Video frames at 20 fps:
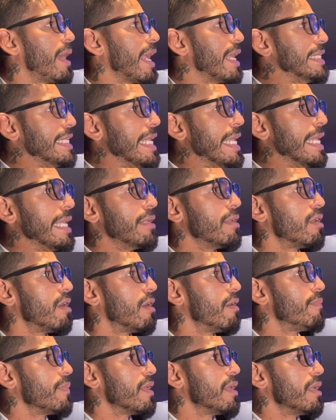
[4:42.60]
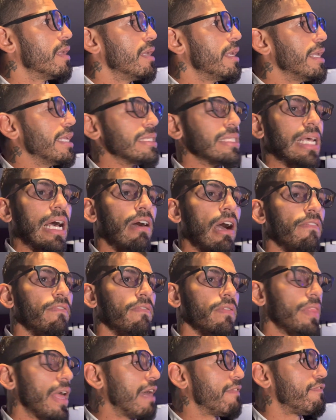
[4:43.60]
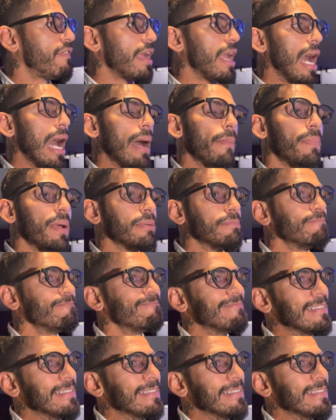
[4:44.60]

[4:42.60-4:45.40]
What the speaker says: I think, you know, is that fight happened?